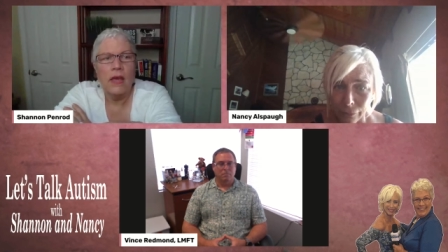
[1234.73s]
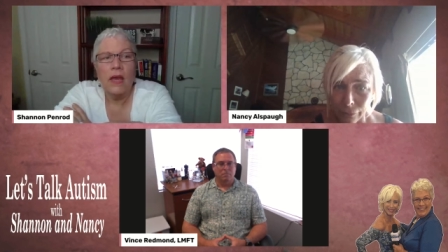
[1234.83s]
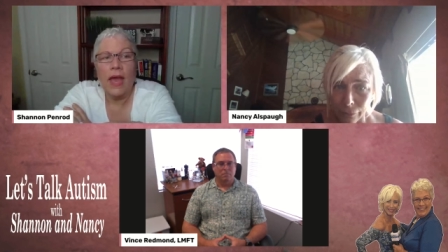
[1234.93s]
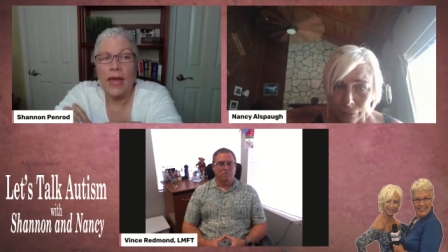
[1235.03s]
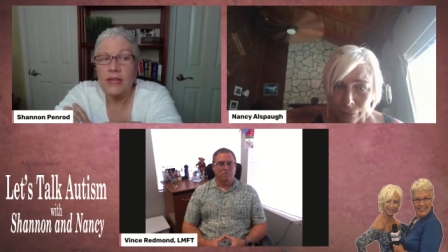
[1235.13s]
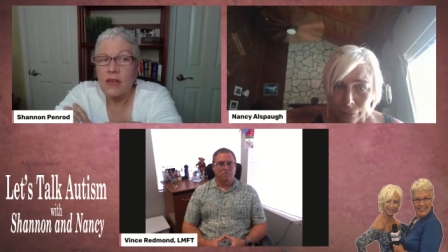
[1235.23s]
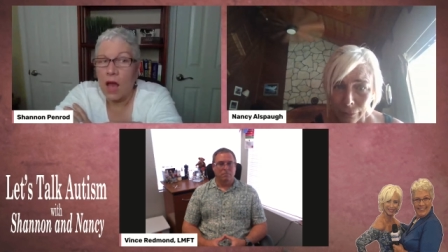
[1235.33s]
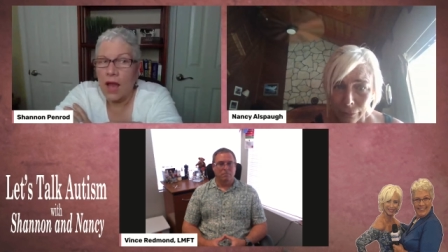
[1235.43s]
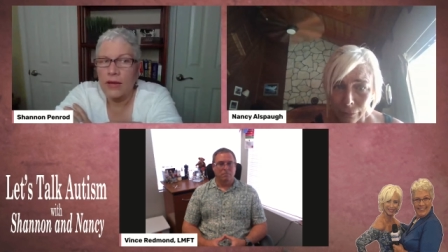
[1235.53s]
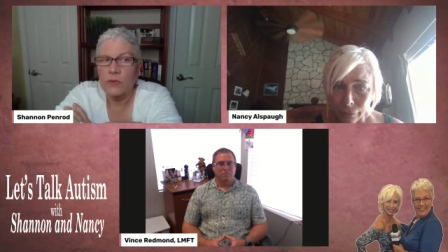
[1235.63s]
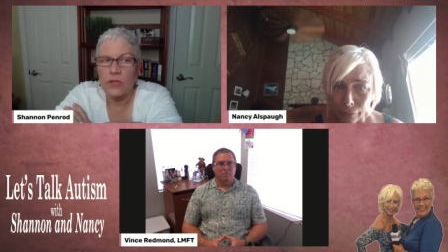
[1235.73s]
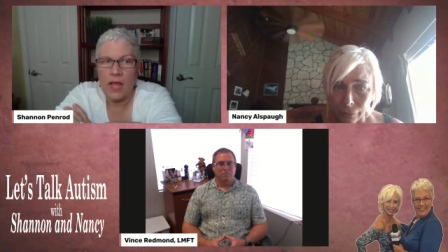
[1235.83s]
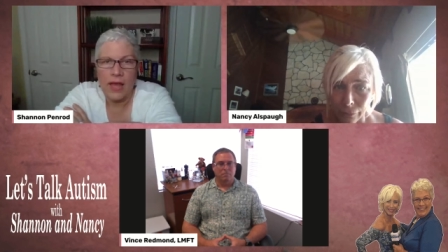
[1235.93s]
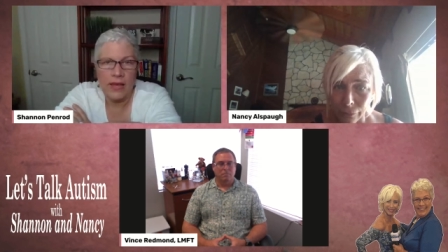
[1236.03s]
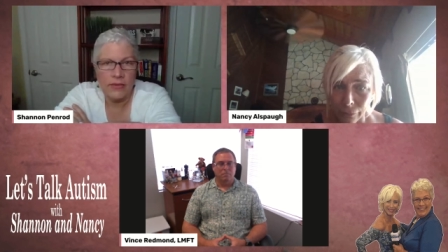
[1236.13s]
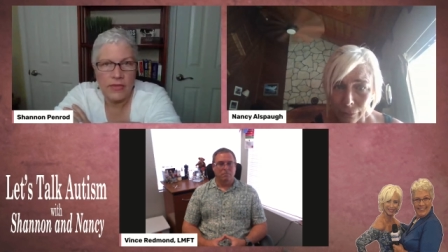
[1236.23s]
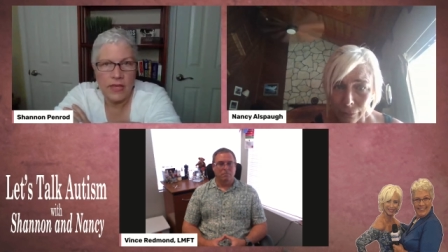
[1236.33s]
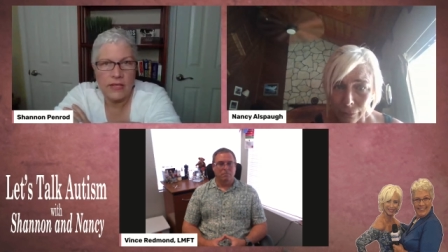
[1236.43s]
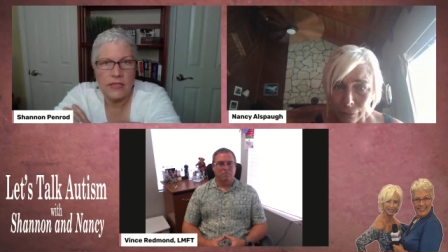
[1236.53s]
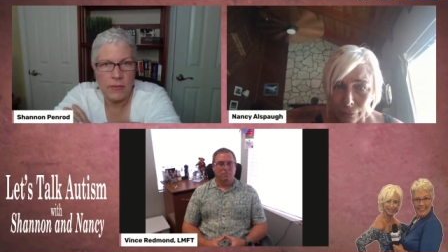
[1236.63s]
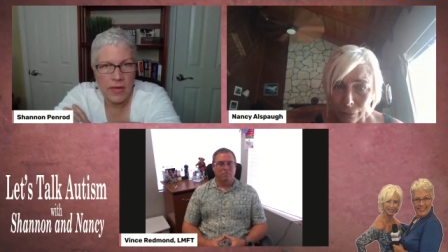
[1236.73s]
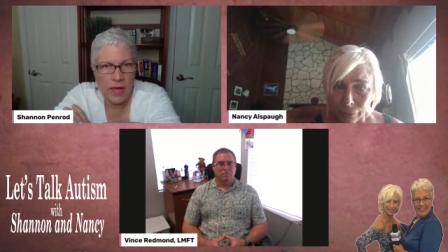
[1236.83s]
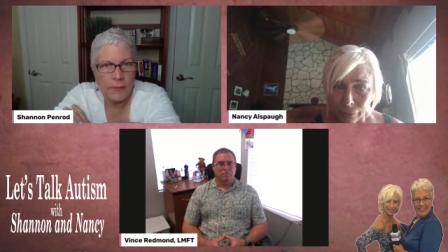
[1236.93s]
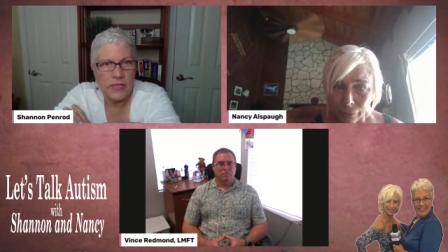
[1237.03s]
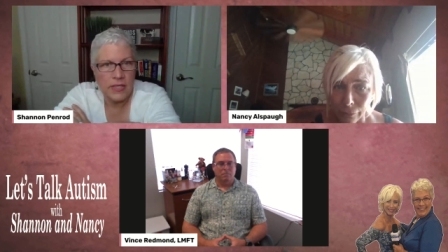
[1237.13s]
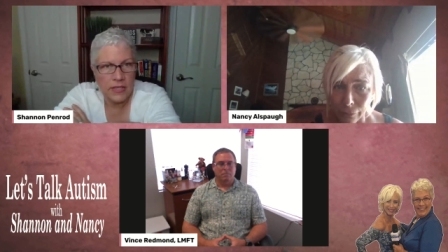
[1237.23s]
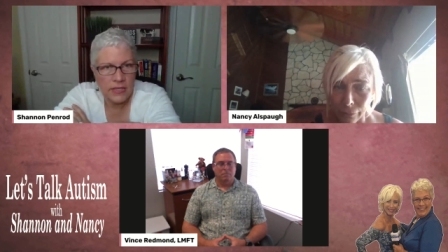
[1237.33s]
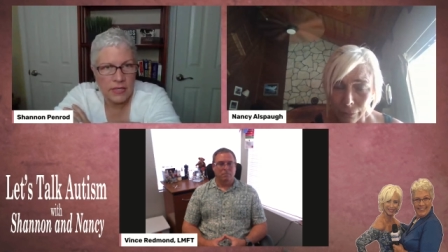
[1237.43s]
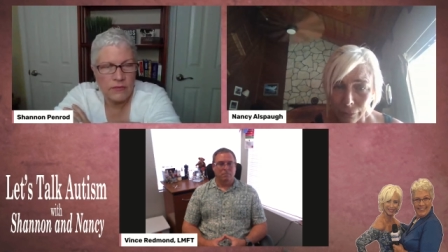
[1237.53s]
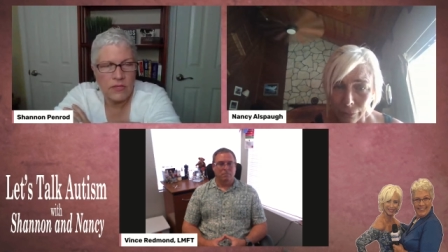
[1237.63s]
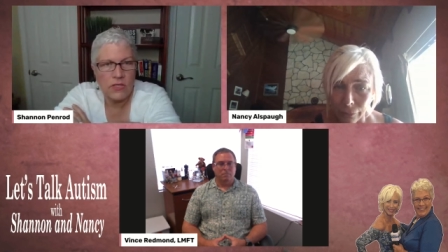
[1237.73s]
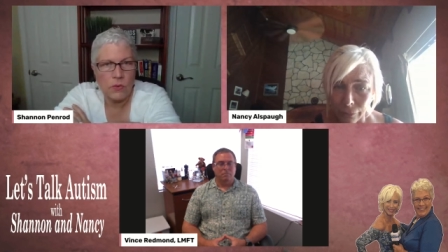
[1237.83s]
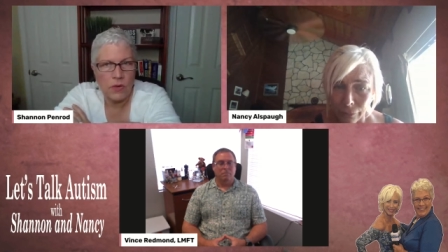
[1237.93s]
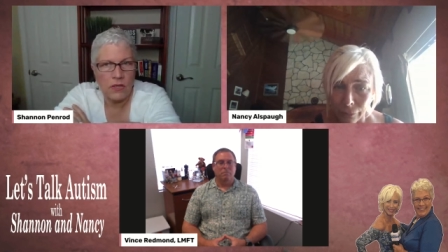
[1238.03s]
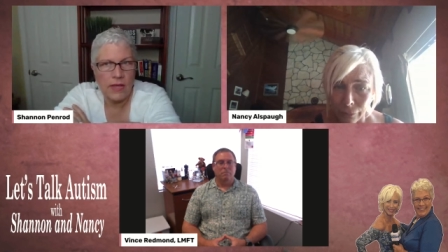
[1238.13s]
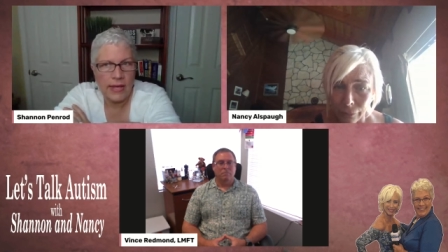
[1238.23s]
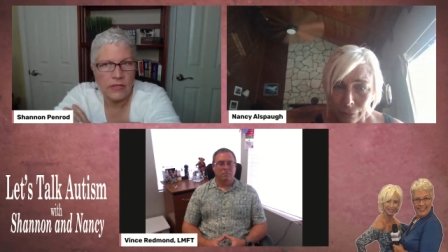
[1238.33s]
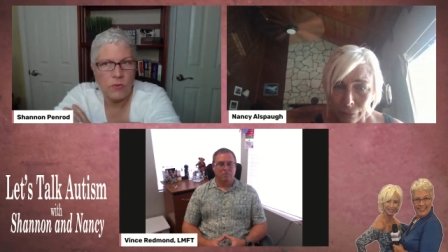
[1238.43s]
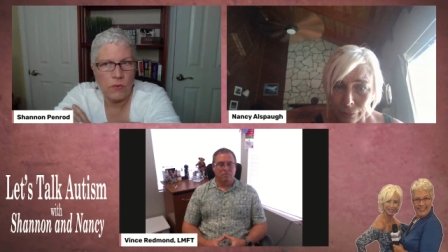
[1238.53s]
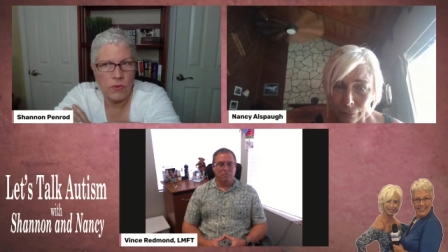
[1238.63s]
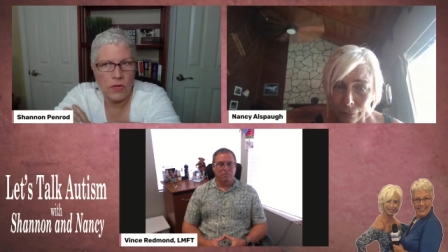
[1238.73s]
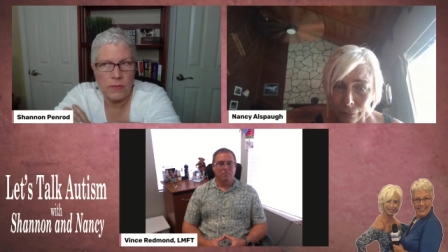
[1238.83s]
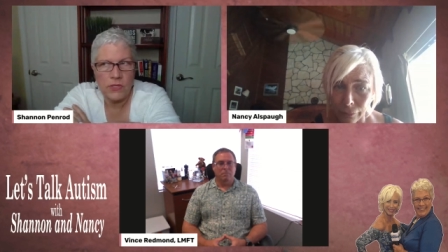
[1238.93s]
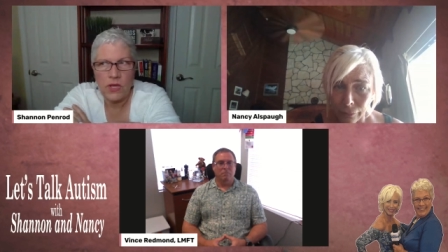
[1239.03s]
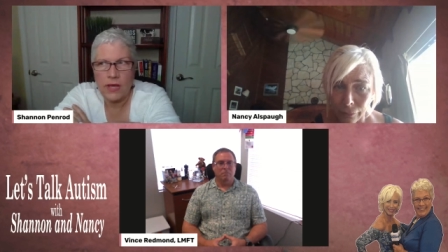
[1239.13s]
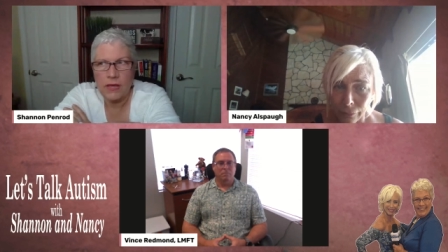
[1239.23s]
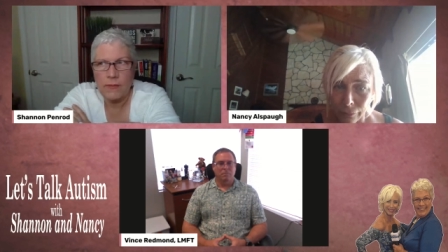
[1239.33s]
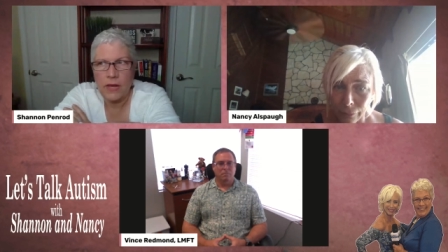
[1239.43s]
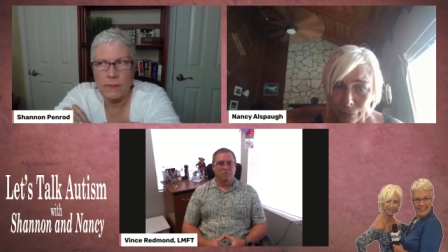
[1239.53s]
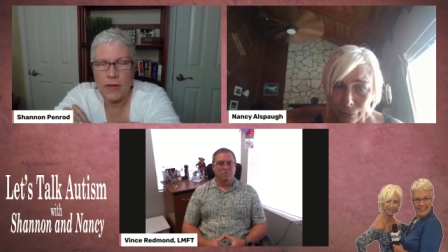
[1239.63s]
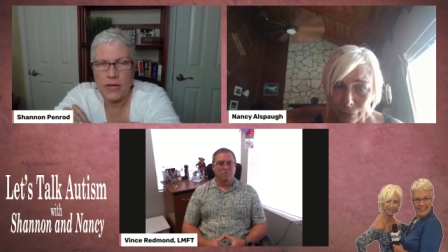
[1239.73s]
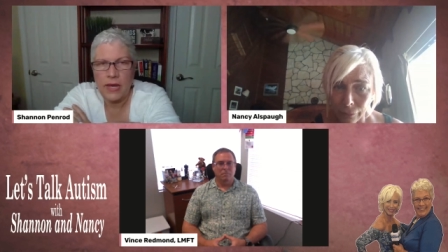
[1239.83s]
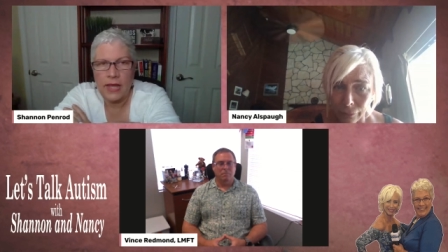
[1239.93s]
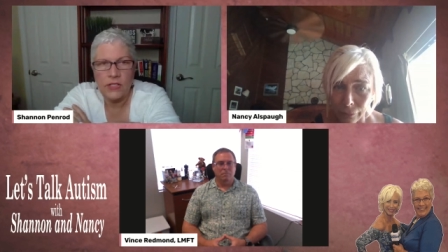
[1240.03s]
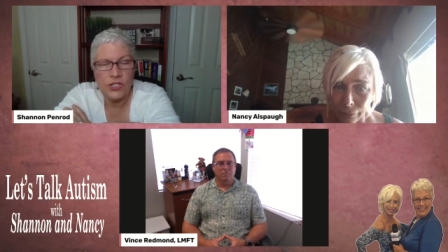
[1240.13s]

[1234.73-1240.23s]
and not rely on things that become addictive. And so that's what we're going to be talking about on Monday.